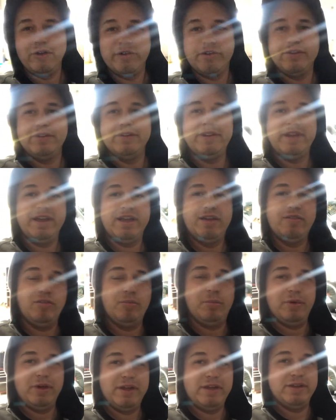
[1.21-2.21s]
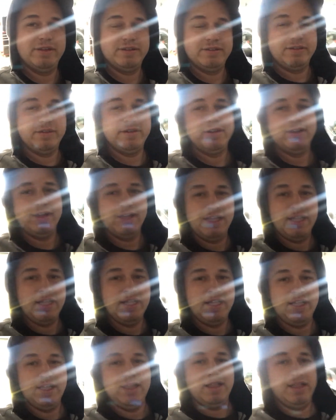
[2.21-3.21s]
Good day, everybody.
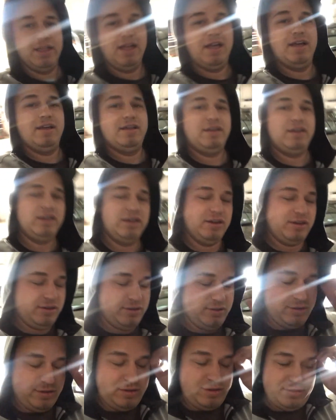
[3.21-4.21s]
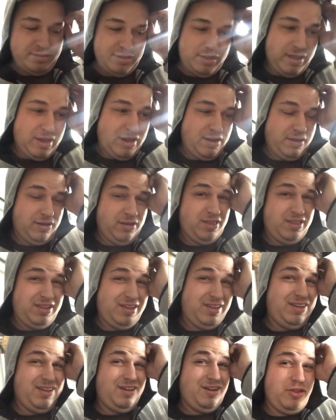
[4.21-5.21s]
Here in
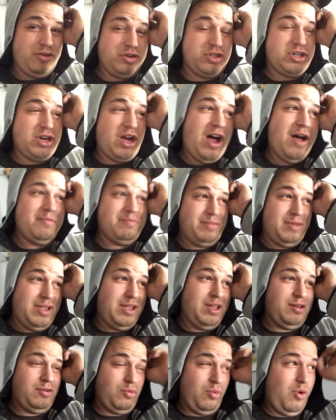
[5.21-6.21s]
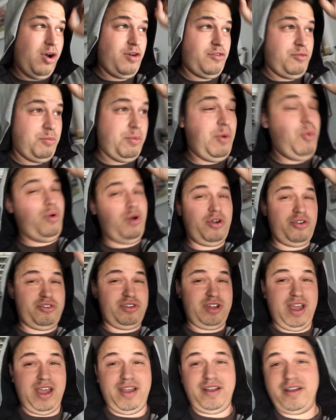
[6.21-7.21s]
the other shop, getting water for my water
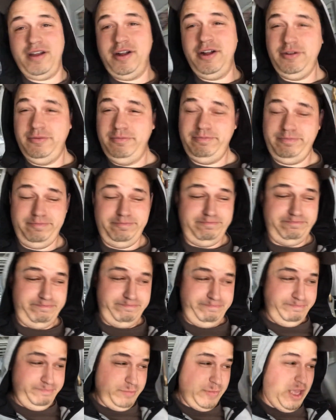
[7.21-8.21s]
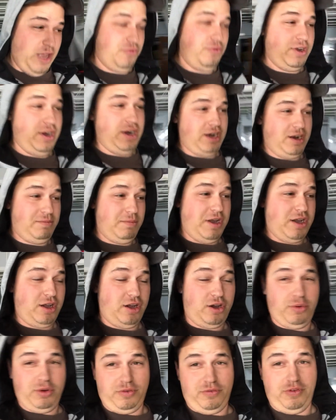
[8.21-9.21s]
tank. I figured I'd make
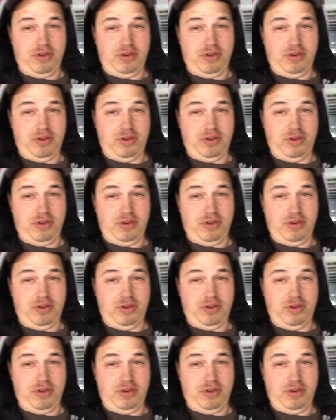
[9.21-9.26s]
a quick